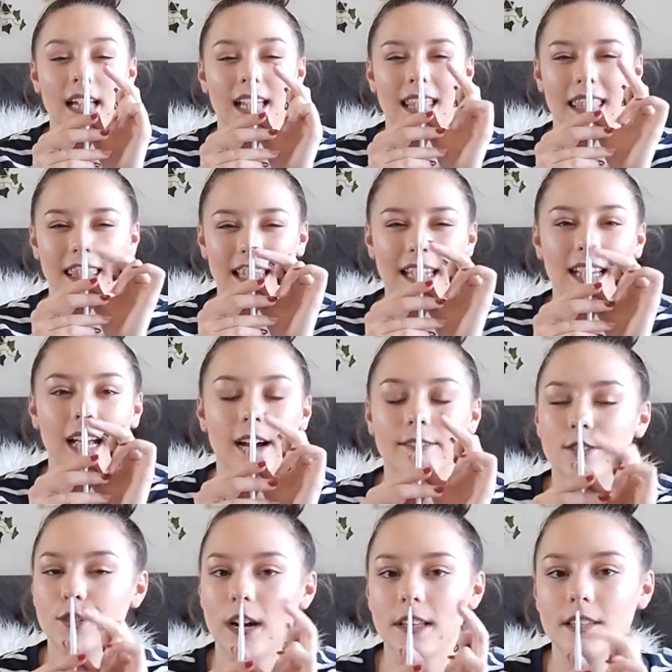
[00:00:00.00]
like thin.
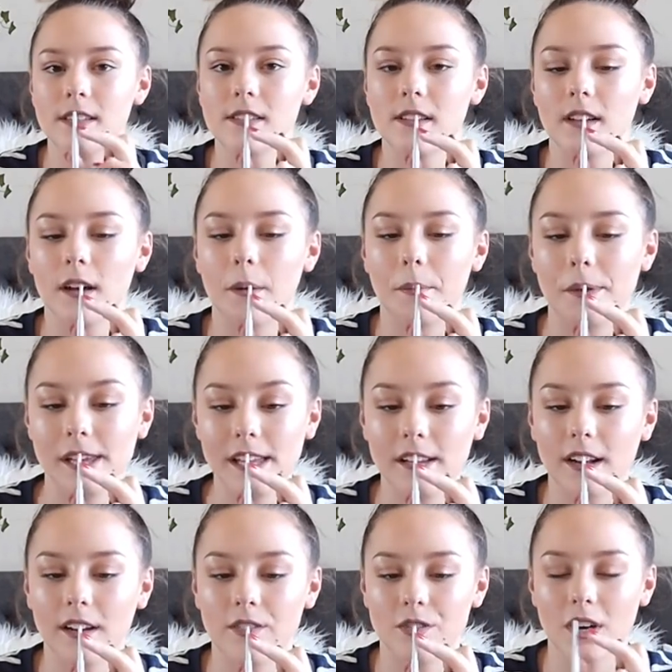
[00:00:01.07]
I've tried this a bit.
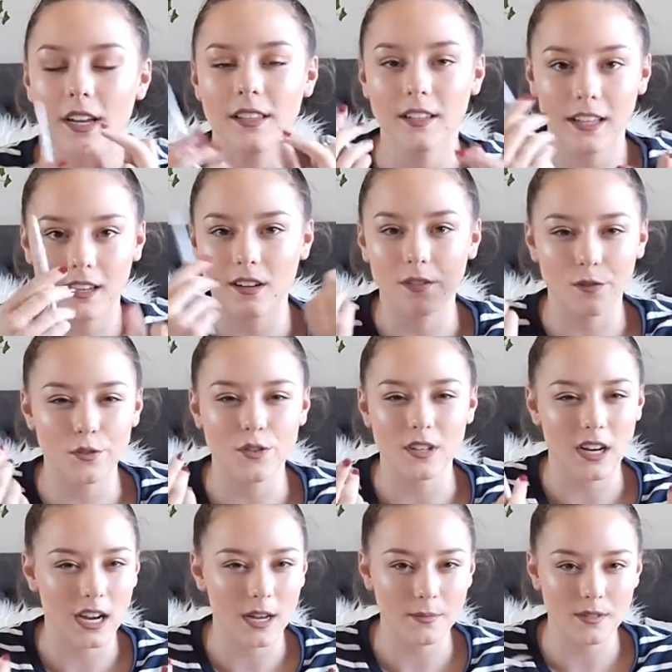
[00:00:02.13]
I've tried like a few
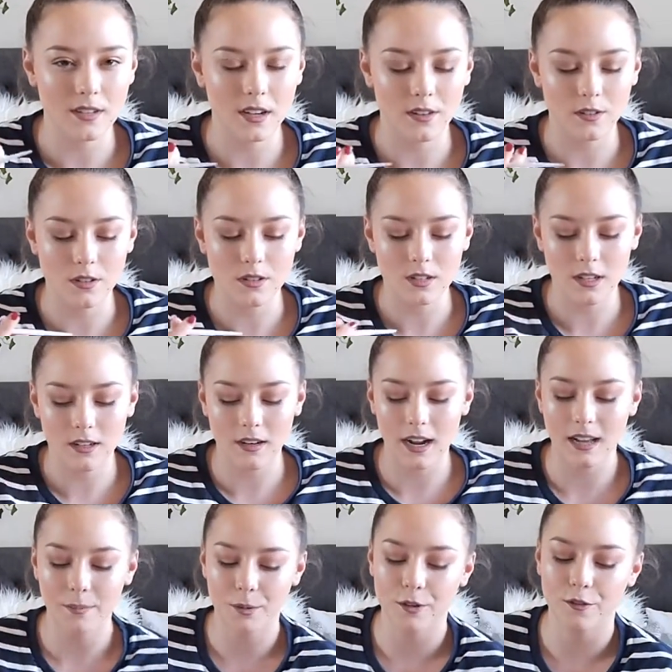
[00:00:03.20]
times. I've used it.
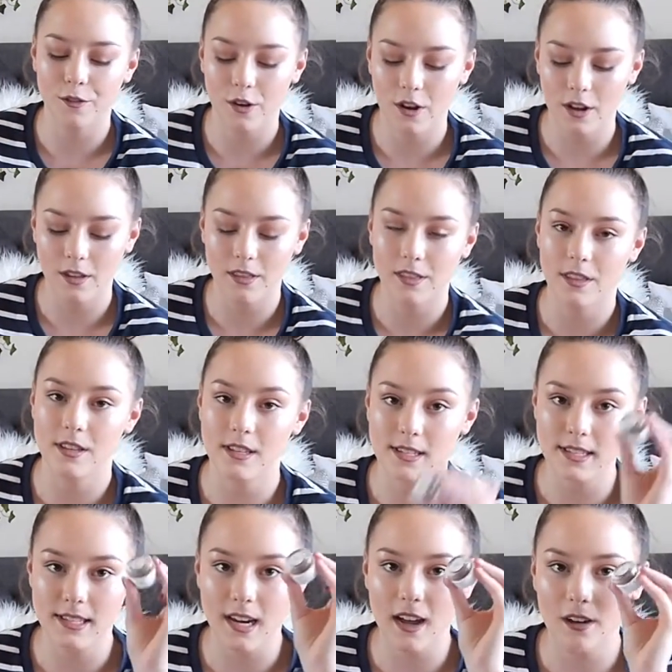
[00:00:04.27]
I prefer this
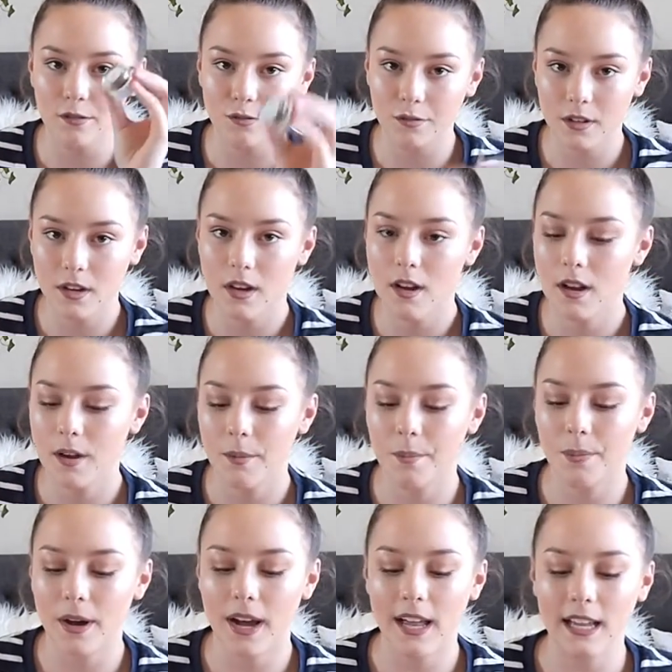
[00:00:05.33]
stuff,
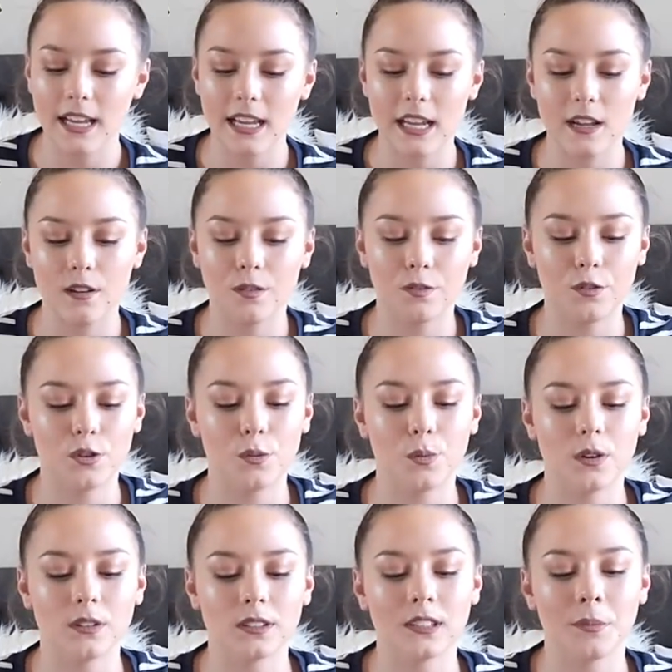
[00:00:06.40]
but if you
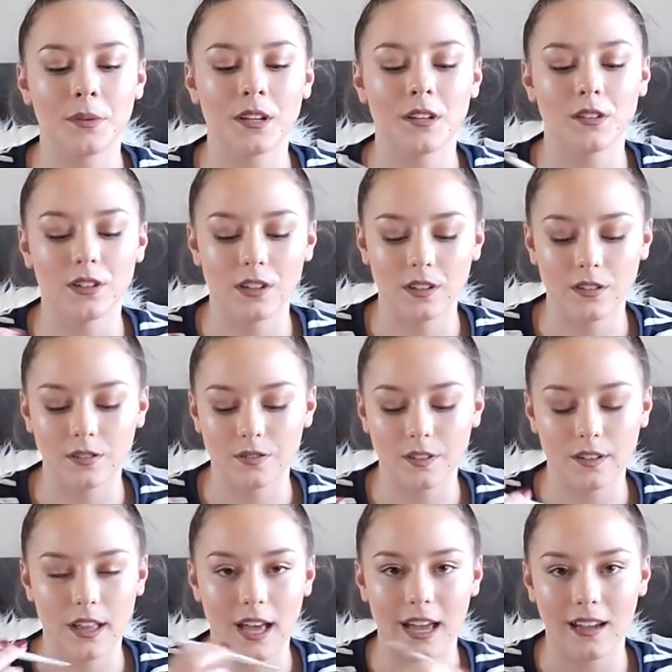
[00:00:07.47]
want something good for
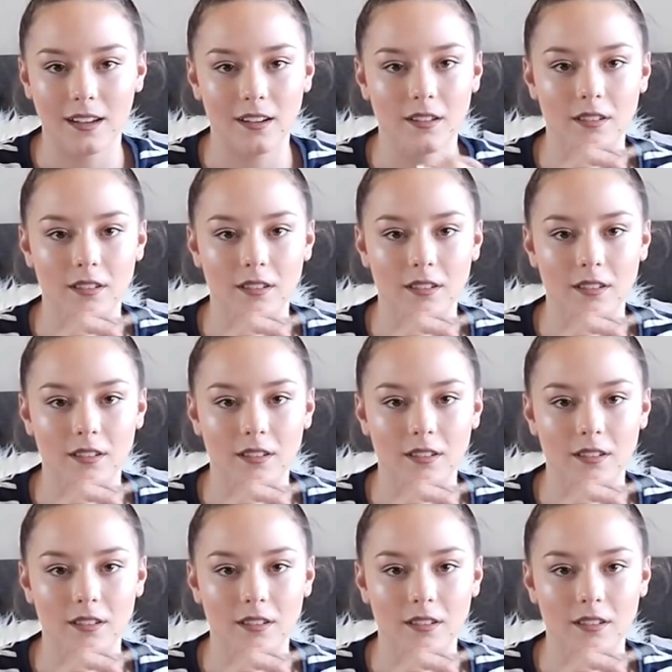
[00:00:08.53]
like